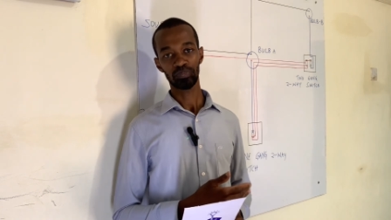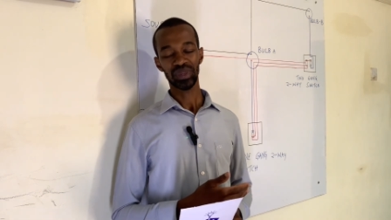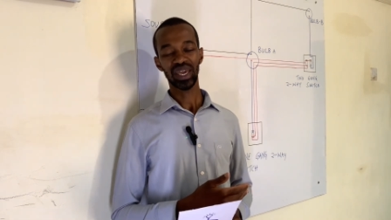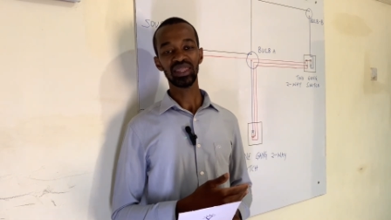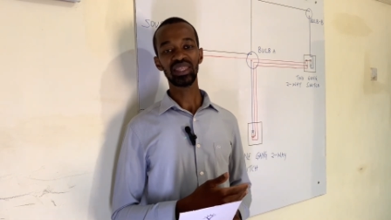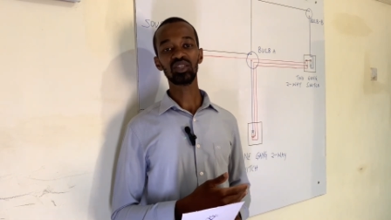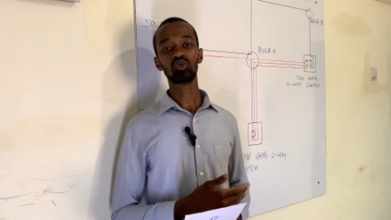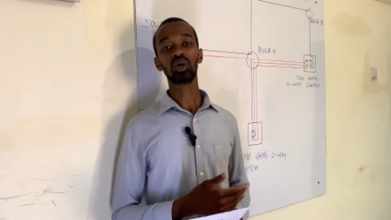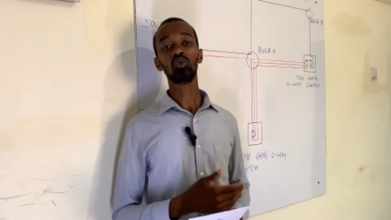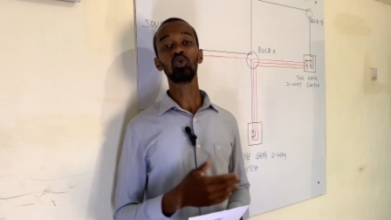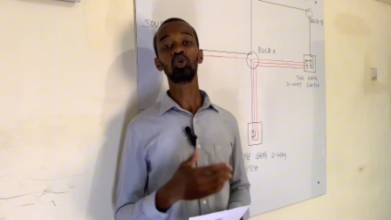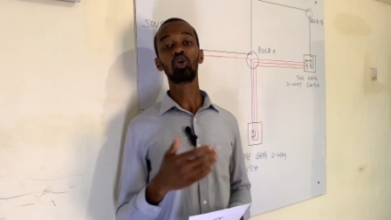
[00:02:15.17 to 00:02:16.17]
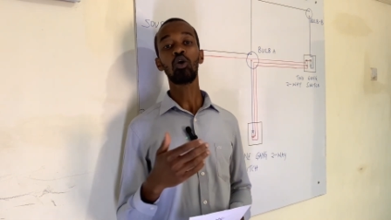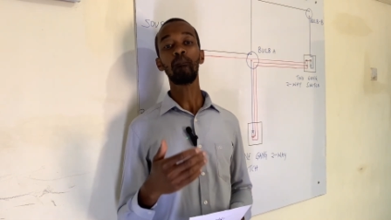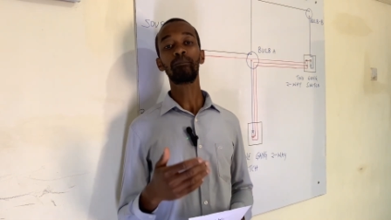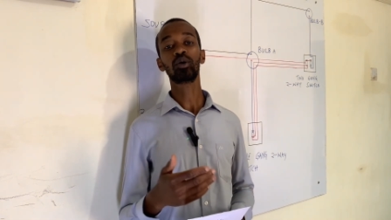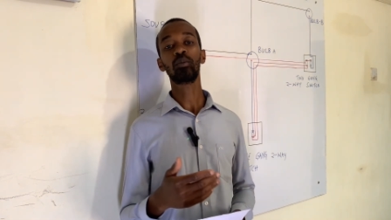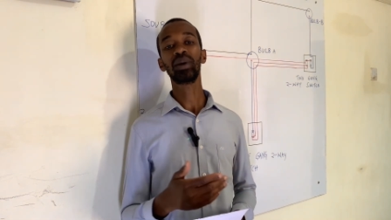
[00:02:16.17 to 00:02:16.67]
And this one would
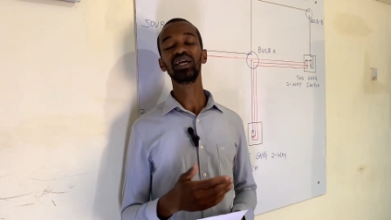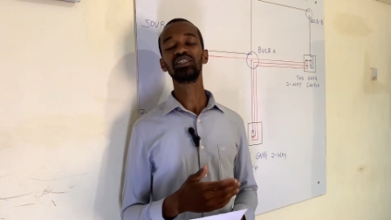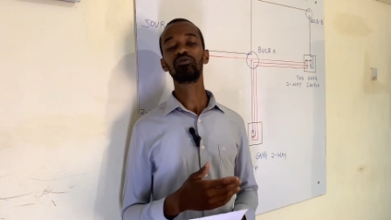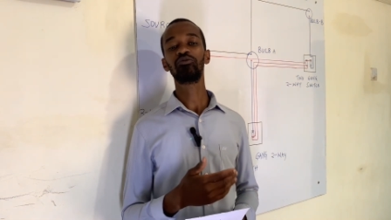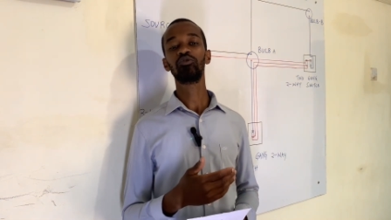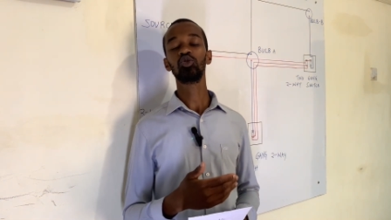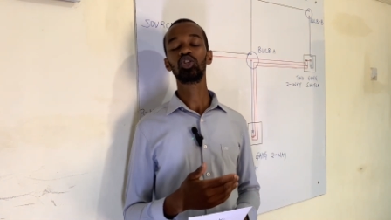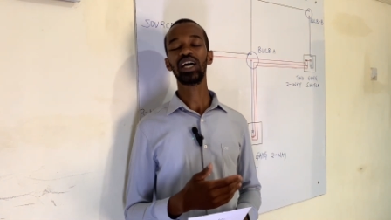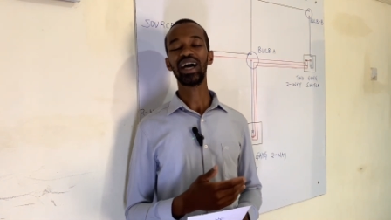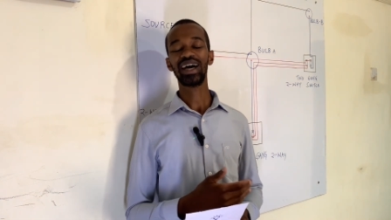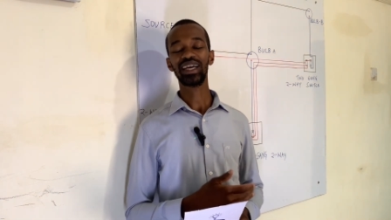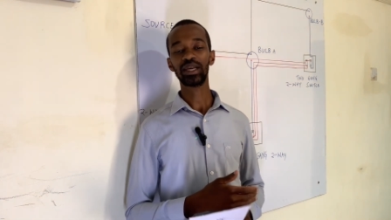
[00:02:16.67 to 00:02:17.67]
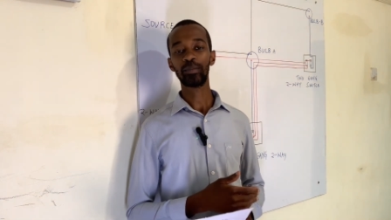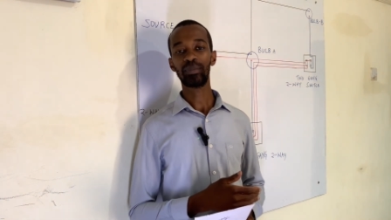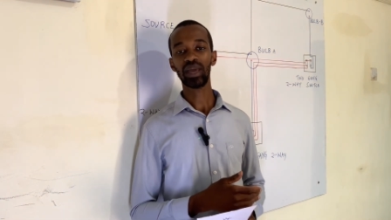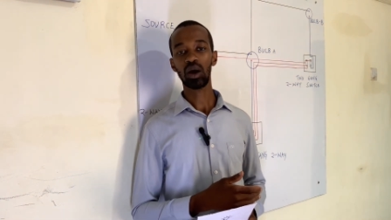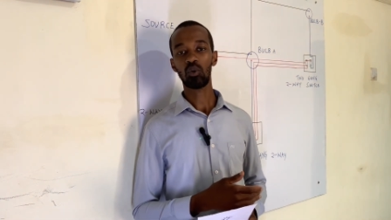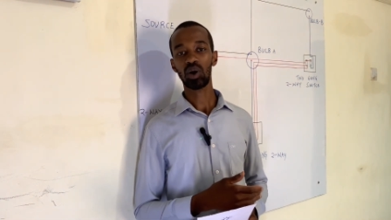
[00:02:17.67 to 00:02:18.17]
compromise future
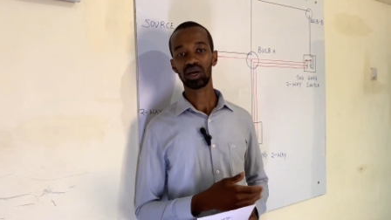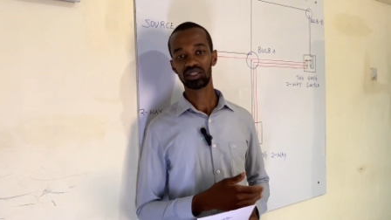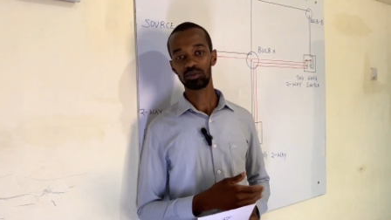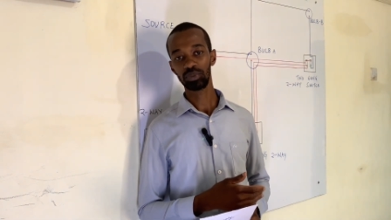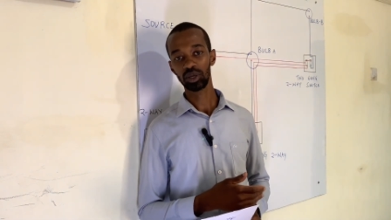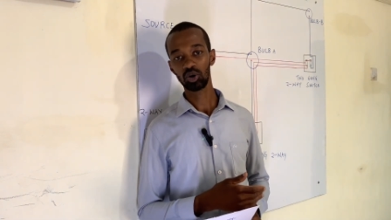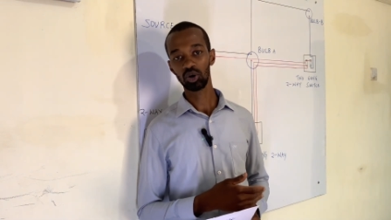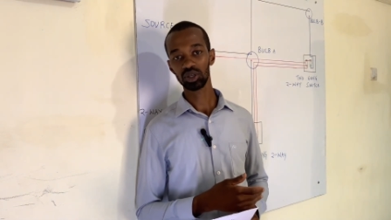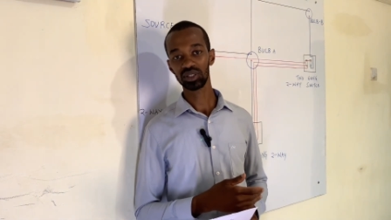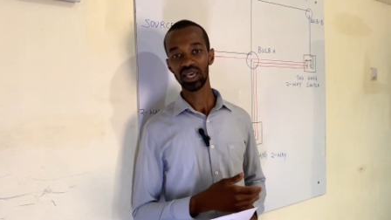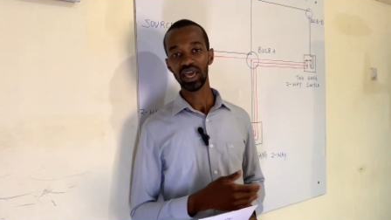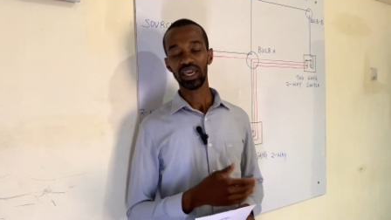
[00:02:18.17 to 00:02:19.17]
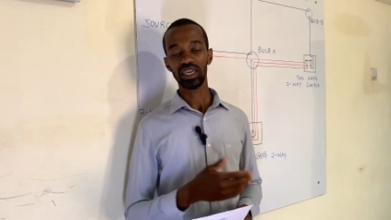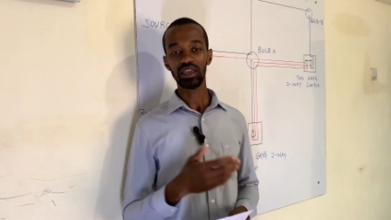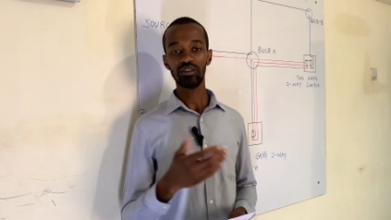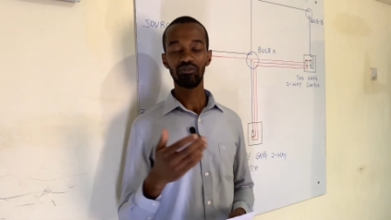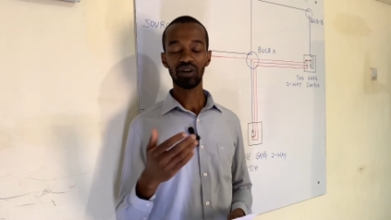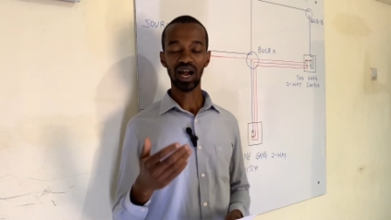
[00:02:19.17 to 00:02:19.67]
repair works because
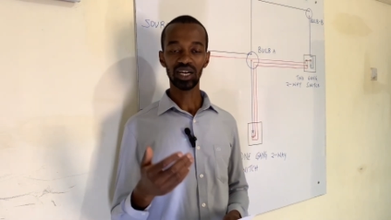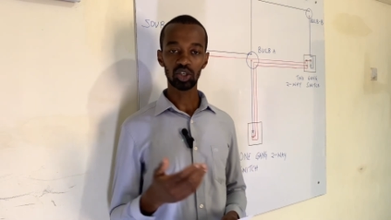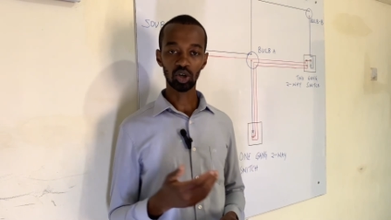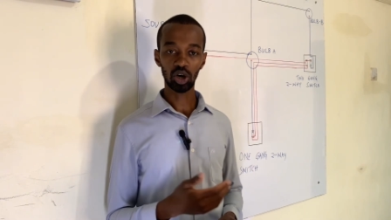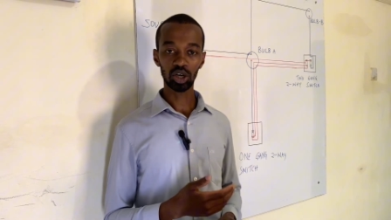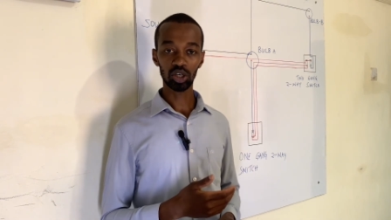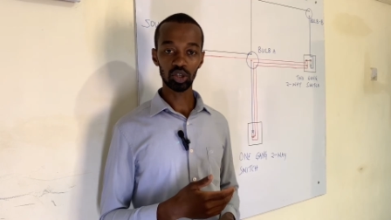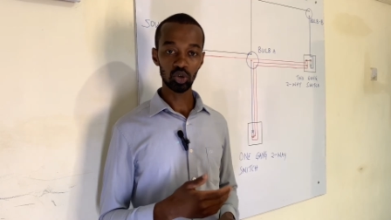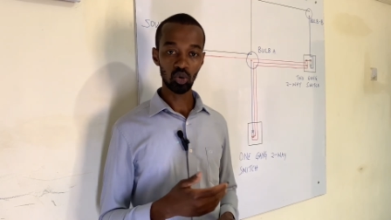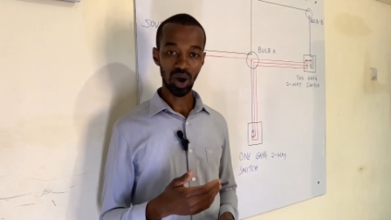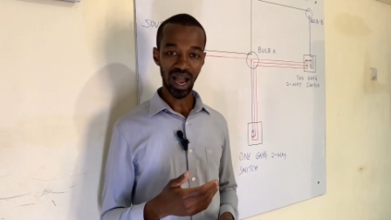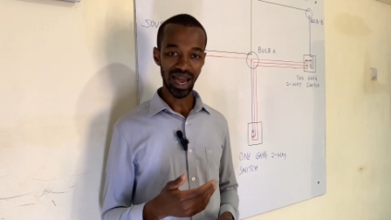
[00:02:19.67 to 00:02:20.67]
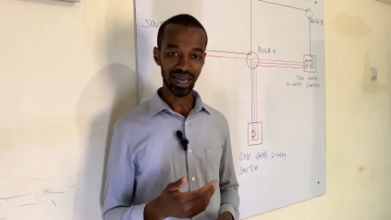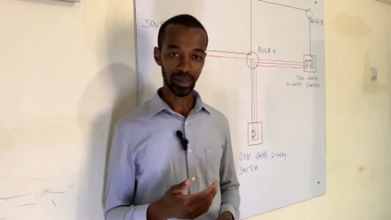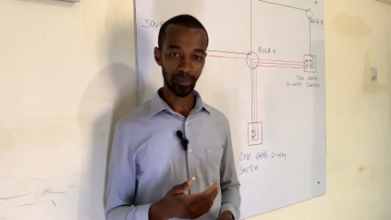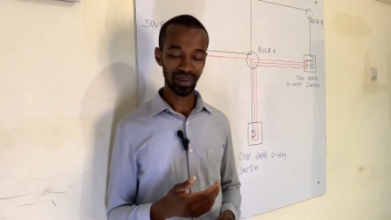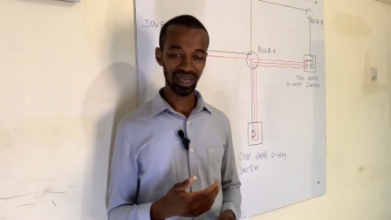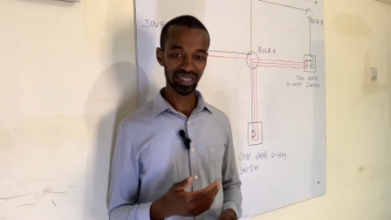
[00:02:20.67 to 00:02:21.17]
if at all you are
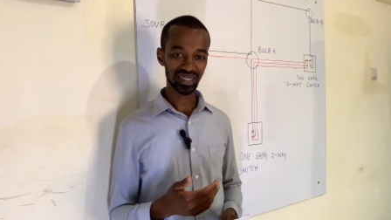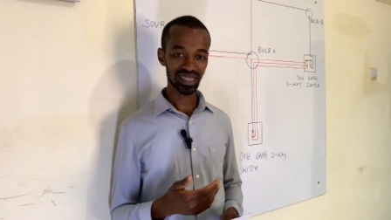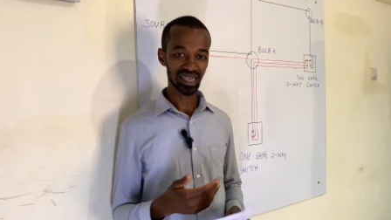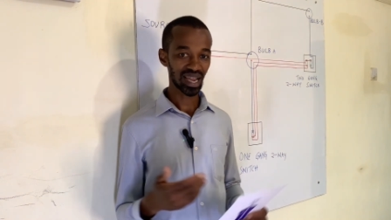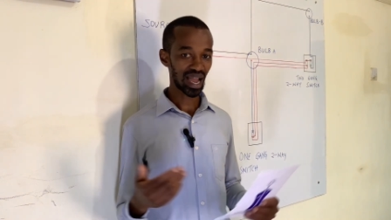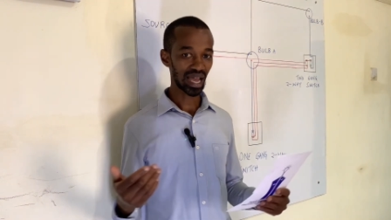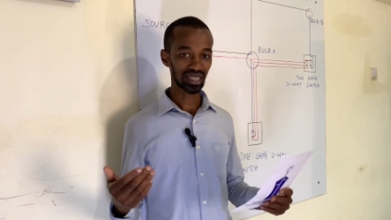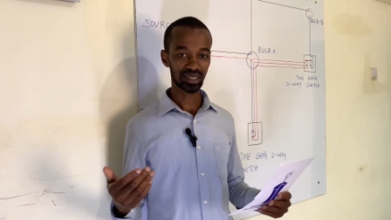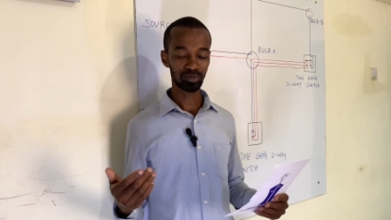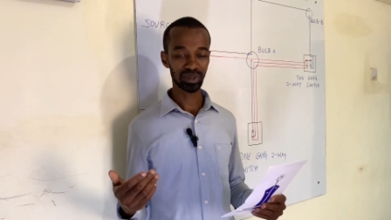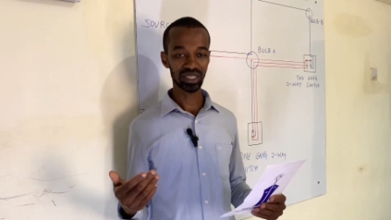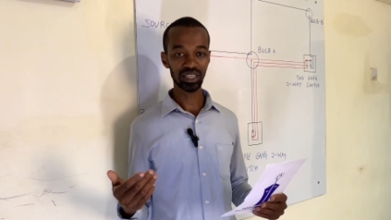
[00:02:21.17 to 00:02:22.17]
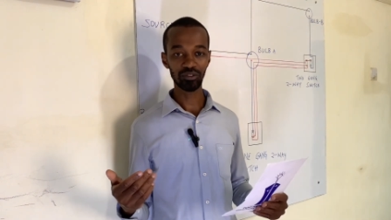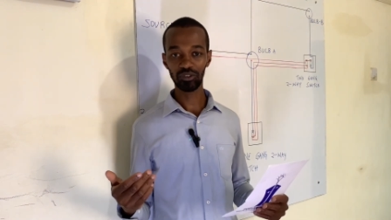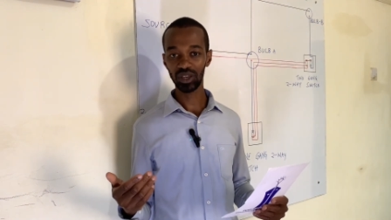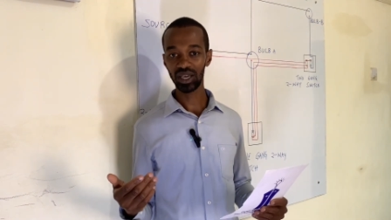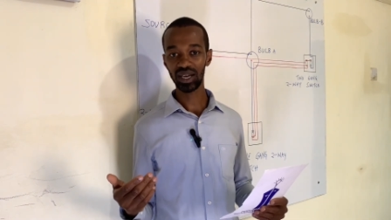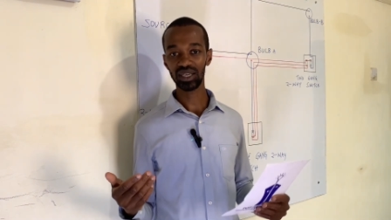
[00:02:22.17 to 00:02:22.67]
replacing a
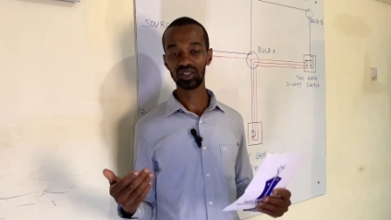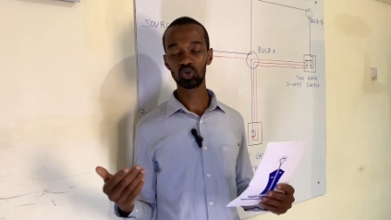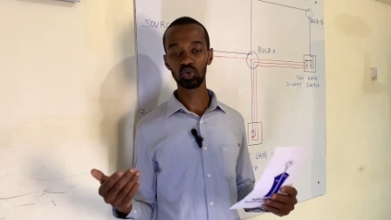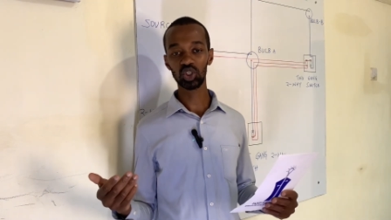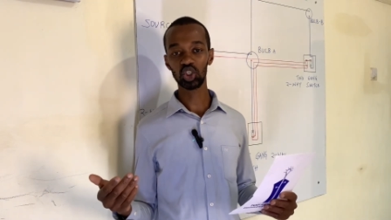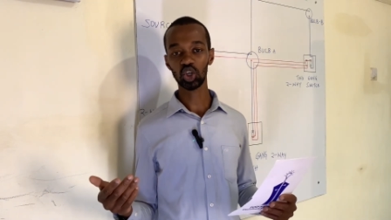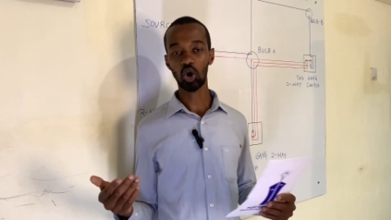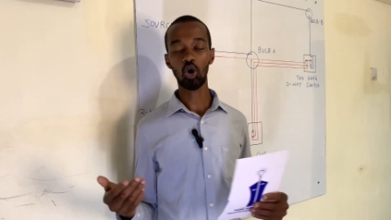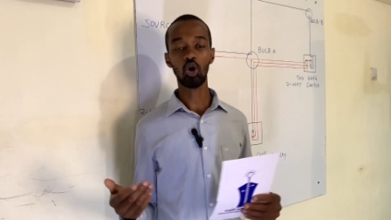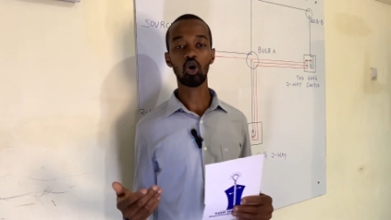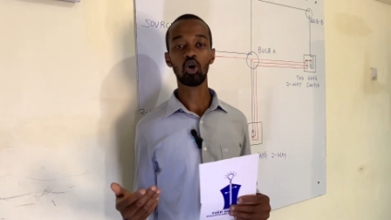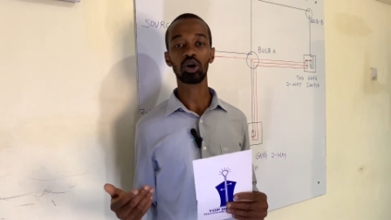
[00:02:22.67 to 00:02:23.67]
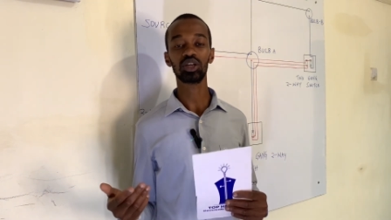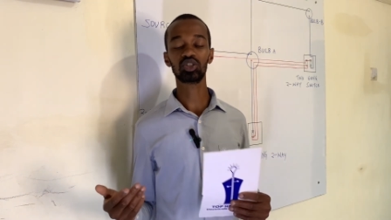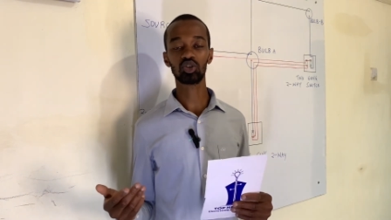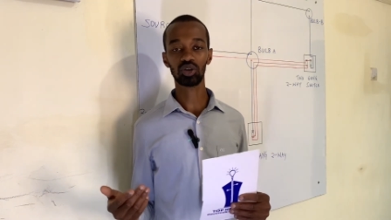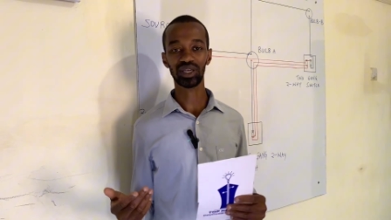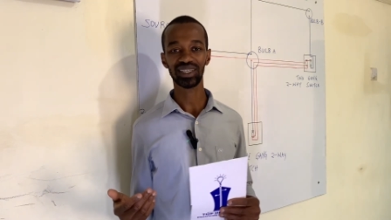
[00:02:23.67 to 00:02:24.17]
specific switch or
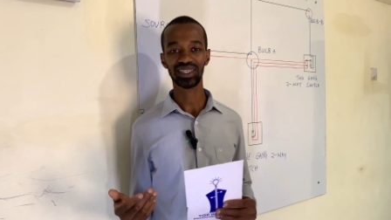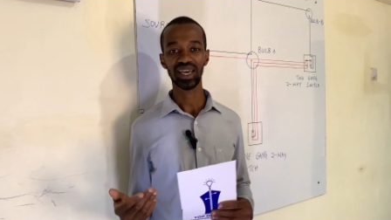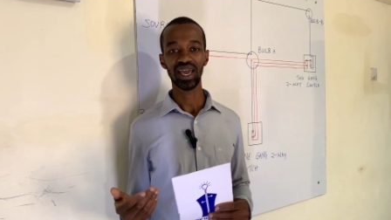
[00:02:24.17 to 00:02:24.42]
socket,